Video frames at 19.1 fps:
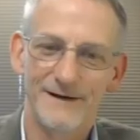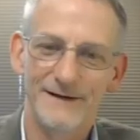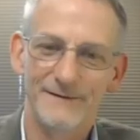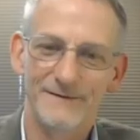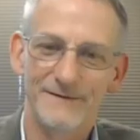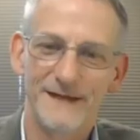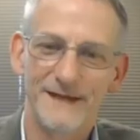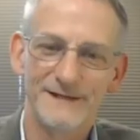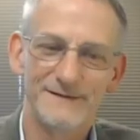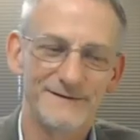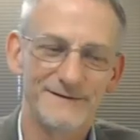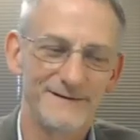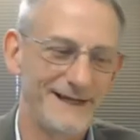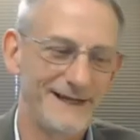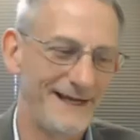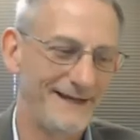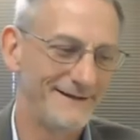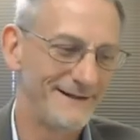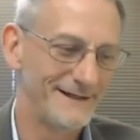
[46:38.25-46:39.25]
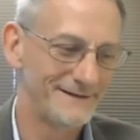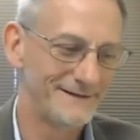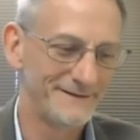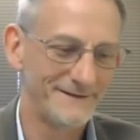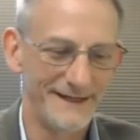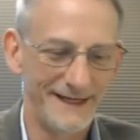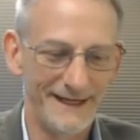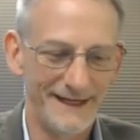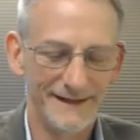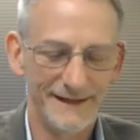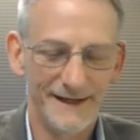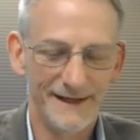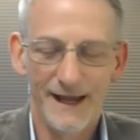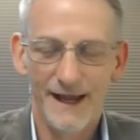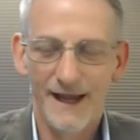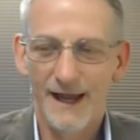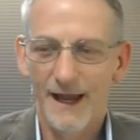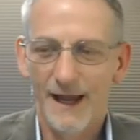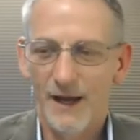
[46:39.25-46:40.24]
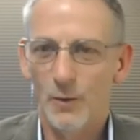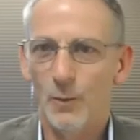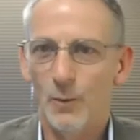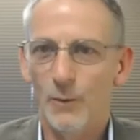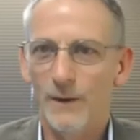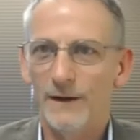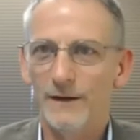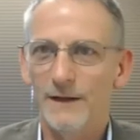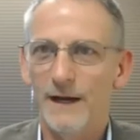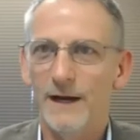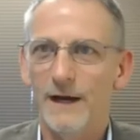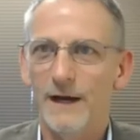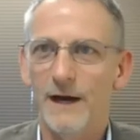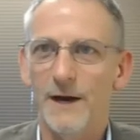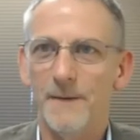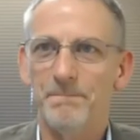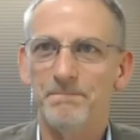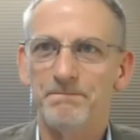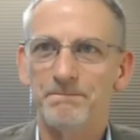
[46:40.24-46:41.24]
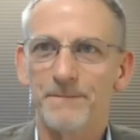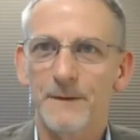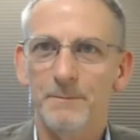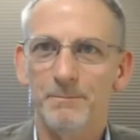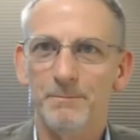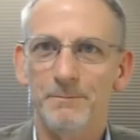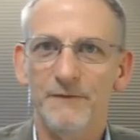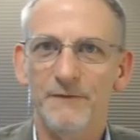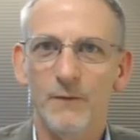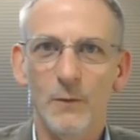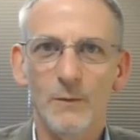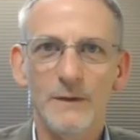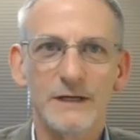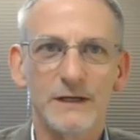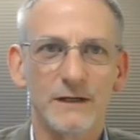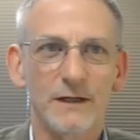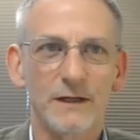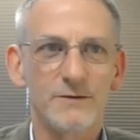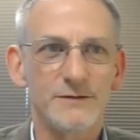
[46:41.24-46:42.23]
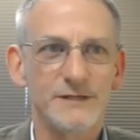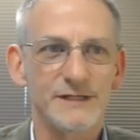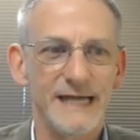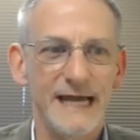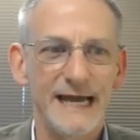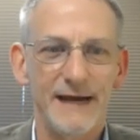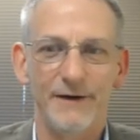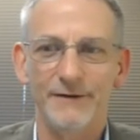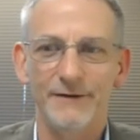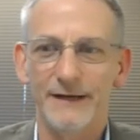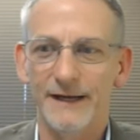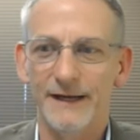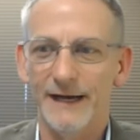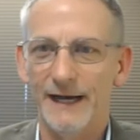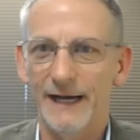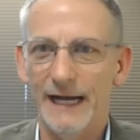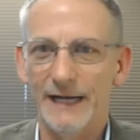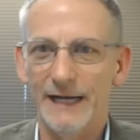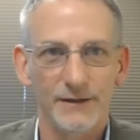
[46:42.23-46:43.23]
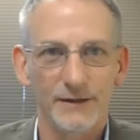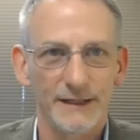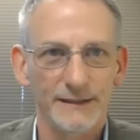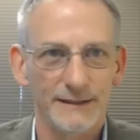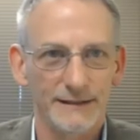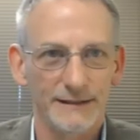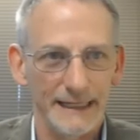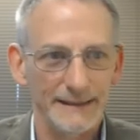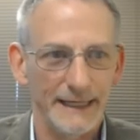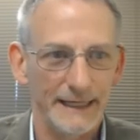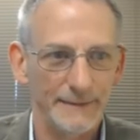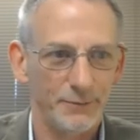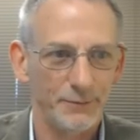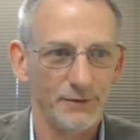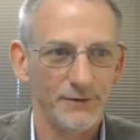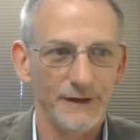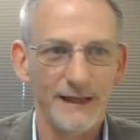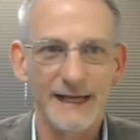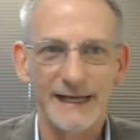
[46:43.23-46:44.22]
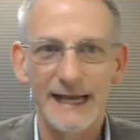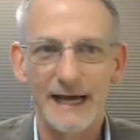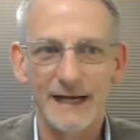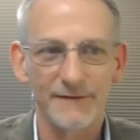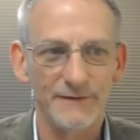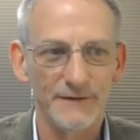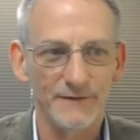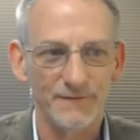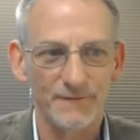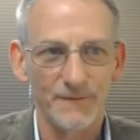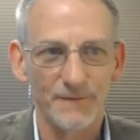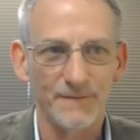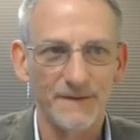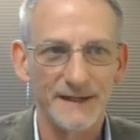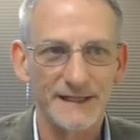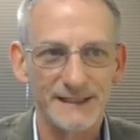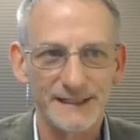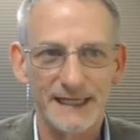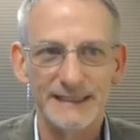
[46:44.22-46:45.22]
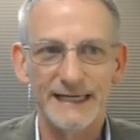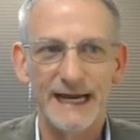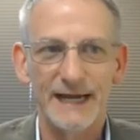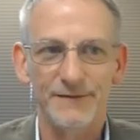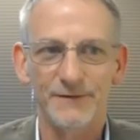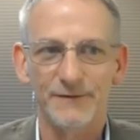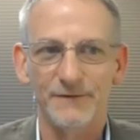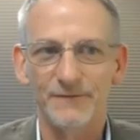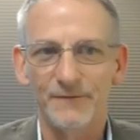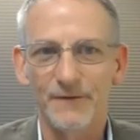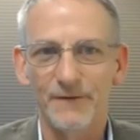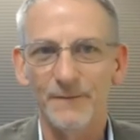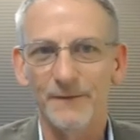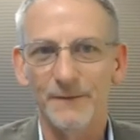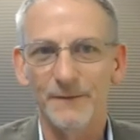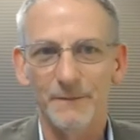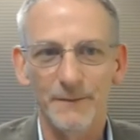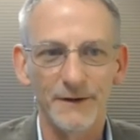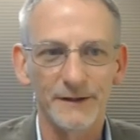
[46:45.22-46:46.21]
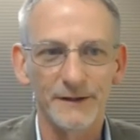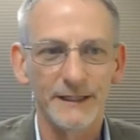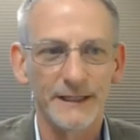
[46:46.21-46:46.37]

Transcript: Thanks for that. Well, before we close out, I know I pulled a lot out of you from things I gathered from the book.